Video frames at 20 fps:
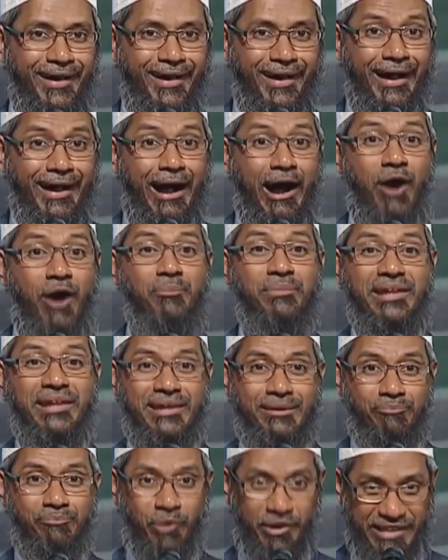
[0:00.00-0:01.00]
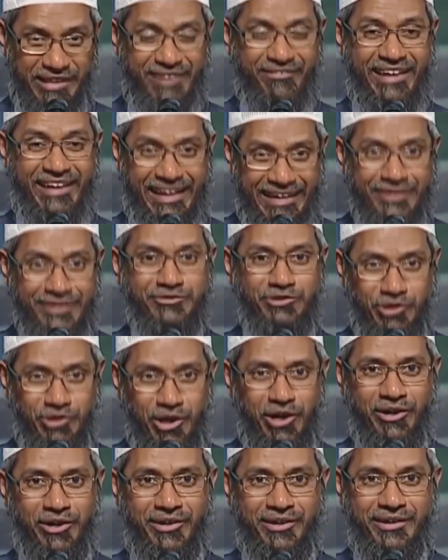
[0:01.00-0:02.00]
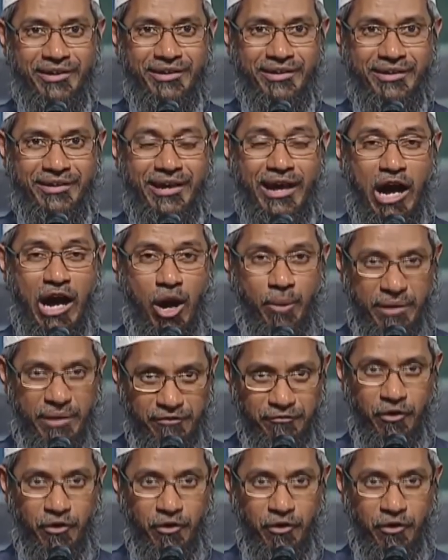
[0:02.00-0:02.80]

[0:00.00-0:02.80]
Uh, how many? More than one, at least you know. Yeah. yeah. How many?